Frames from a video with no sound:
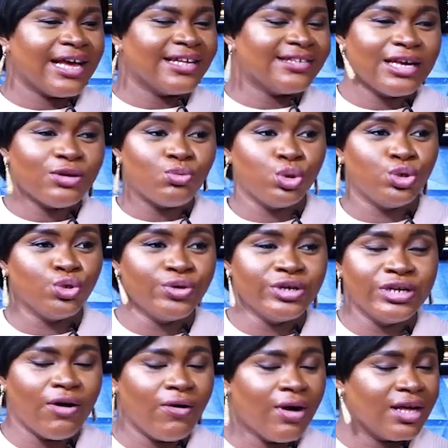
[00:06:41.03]
said during
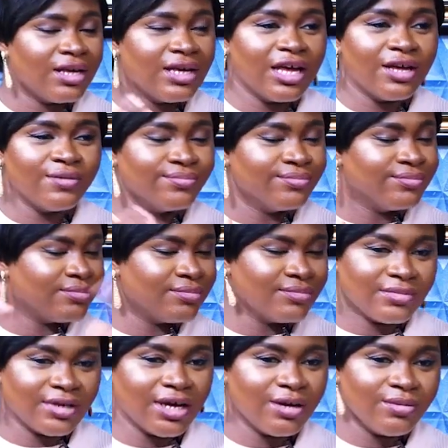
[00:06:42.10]
our
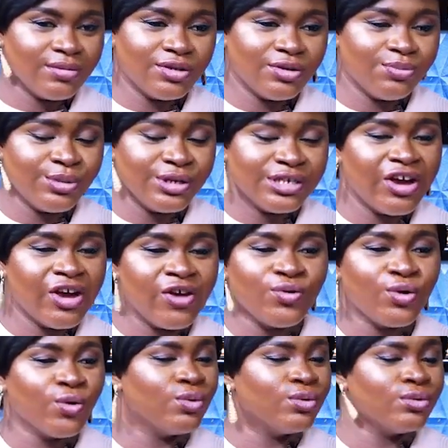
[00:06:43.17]
media
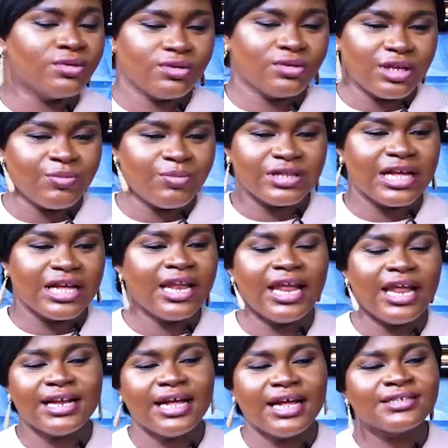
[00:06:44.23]
review segment and like
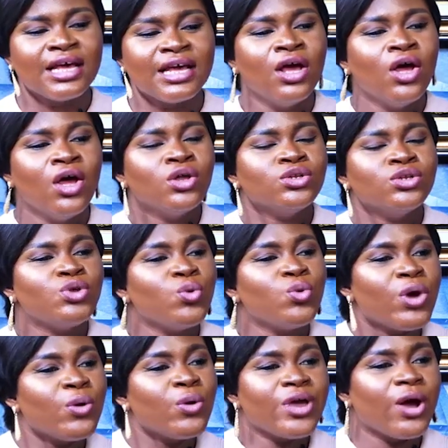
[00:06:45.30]
that, the
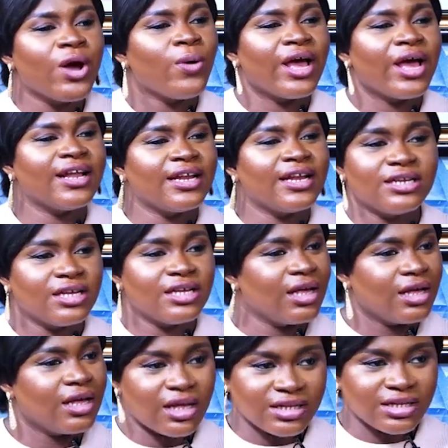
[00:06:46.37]
way we are wired,
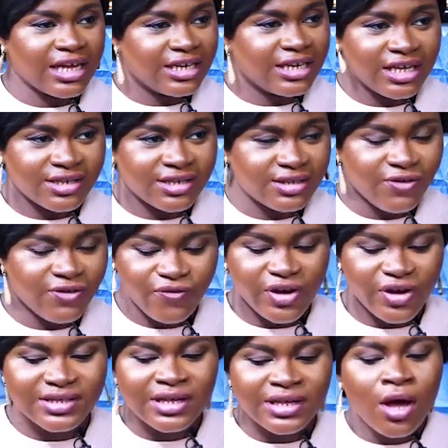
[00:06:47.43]
that is
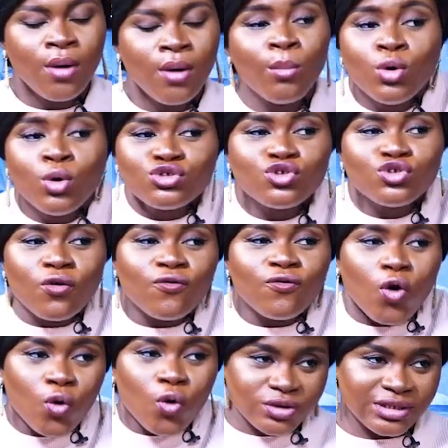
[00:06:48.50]
different. Most of
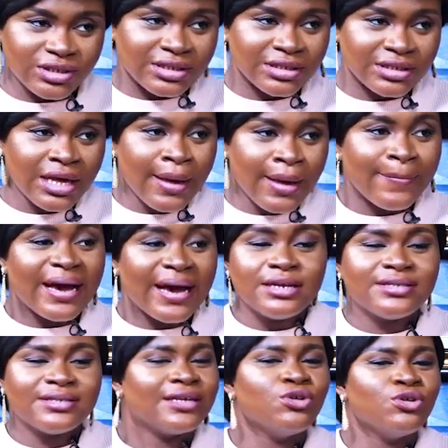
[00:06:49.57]
us, by the
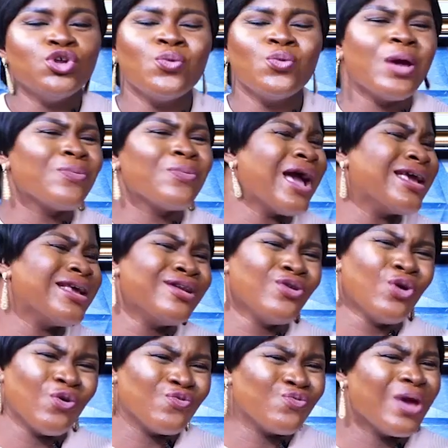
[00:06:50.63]
same, you know, when we are in
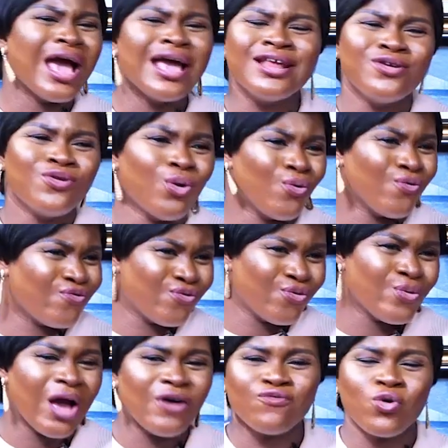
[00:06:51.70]
love. We
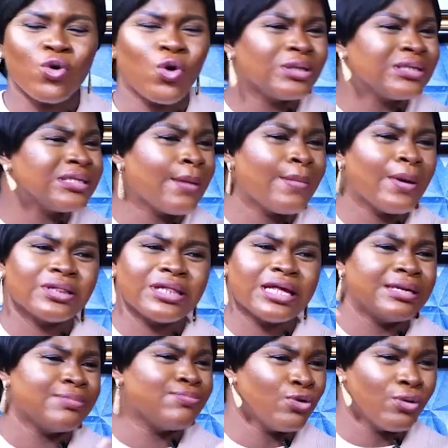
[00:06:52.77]
are forgotten about
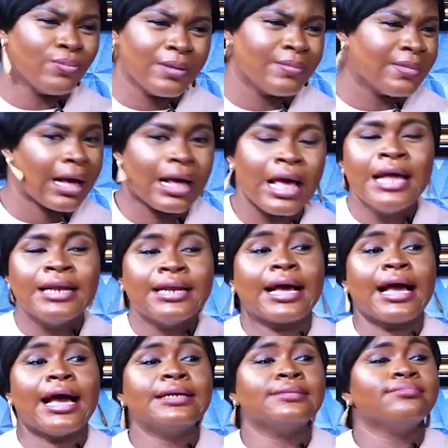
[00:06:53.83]
any problem that
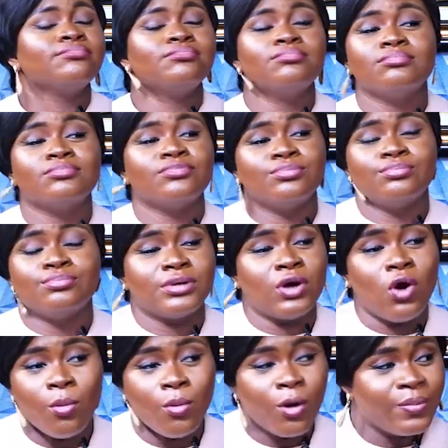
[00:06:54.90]
can
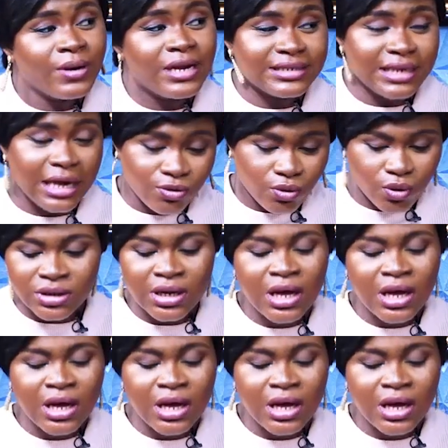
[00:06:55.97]
come up later on.